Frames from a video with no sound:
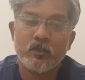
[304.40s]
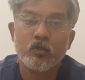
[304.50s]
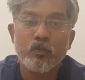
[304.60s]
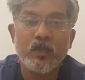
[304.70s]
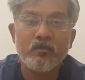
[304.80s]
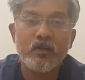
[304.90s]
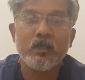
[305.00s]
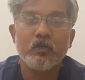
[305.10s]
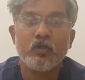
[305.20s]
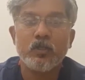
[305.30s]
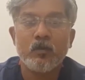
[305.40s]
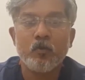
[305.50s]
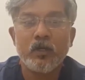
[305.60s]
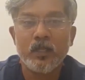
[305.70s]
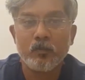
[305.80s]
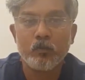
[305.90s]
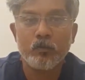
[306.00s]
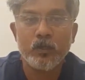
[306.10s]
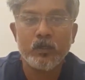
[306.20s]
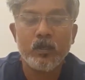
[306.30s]
too painful, then you should avoid that
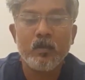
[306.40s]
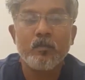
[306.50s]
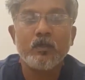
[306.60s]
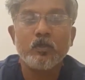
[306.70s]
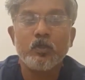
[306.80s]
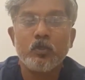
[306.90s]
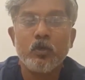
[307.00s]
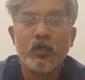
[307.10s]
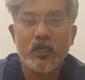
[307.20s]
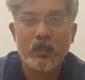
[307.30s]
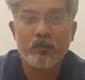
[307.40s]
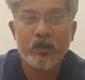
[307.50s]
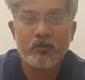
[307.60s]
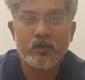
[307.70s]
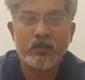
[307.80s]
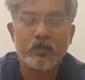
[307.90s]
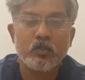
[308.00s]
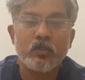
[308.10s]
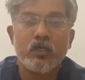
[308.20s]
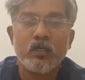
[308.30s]
movement. But you should not take bed rest. You
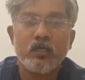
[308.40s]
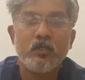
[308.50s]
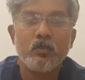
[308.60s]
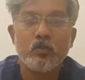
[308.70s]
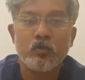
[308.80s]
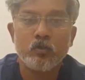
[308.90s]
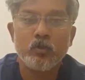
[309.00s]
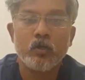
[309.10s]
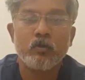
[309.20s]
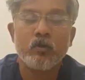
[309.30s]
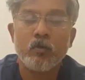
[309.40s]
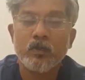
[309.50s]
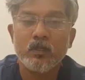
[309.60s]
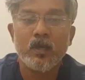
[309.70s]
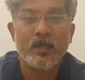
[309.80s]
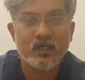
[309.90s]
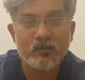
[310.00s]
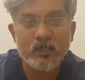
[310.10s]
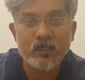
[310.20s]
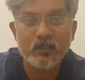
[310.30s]
should continue to do your normal
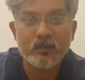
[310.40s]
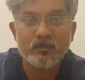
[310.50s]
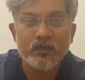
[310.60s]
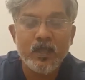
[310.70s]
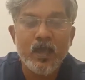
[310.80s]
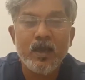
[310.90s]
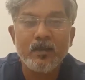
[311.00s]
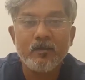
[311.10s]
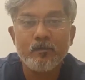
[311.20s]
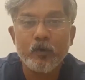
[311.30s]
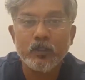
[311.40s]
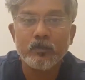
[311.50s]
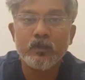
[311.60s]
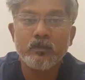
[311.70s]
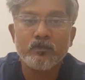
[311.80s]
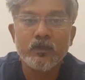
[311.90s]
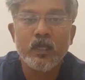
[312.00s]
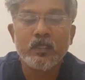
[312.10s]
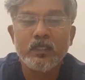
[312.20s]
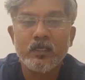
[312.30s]
activities and, if possible,
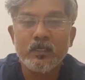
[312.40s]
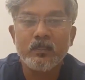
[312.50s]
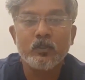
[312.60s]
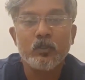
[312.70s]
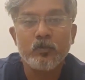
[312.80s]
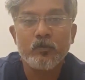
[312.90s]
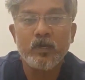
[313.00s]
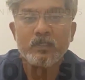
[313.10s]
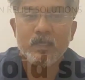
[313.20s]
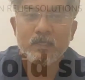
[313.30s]
gentle supervised